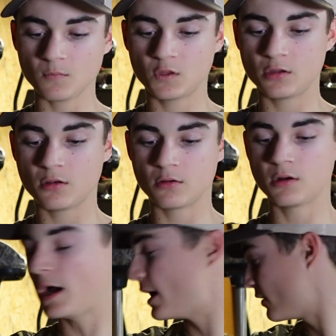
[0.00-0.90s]
to,
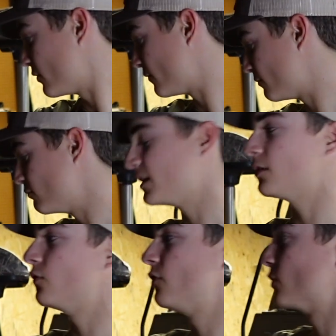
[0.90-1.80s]
make
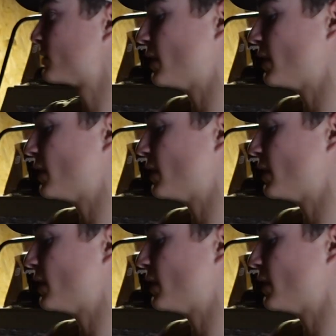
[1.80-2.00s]
the force